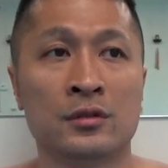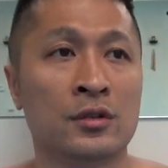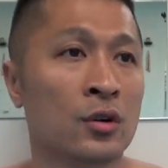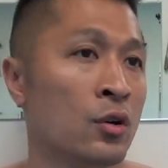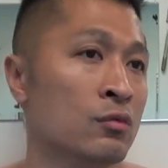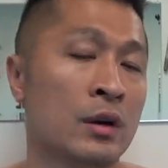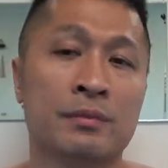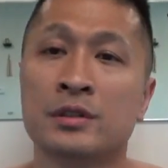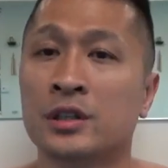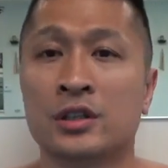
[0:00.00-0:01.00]
your whole
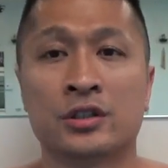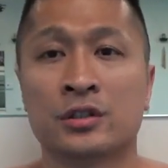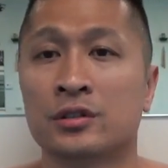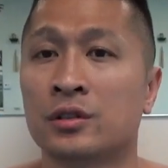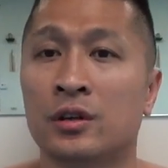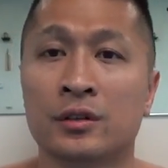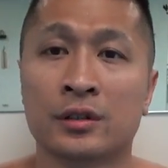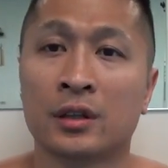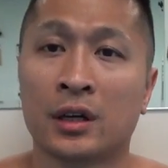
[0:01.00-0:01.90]
reputation is all on the